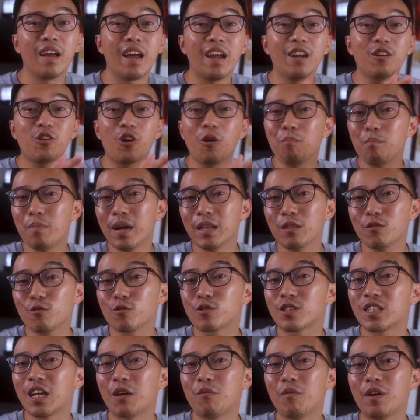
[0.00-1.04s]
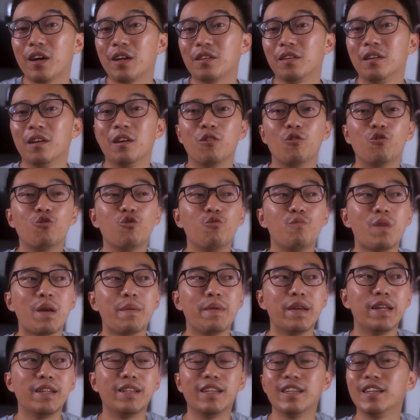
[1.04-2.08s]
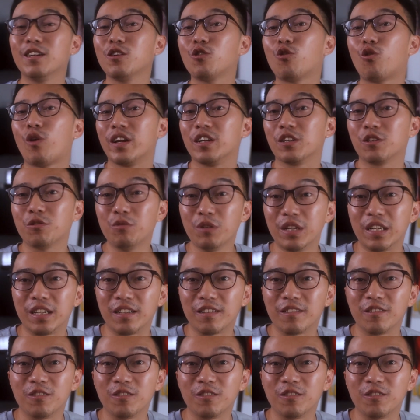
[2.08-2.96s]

And compared to someone who maybe didn't quiet quit,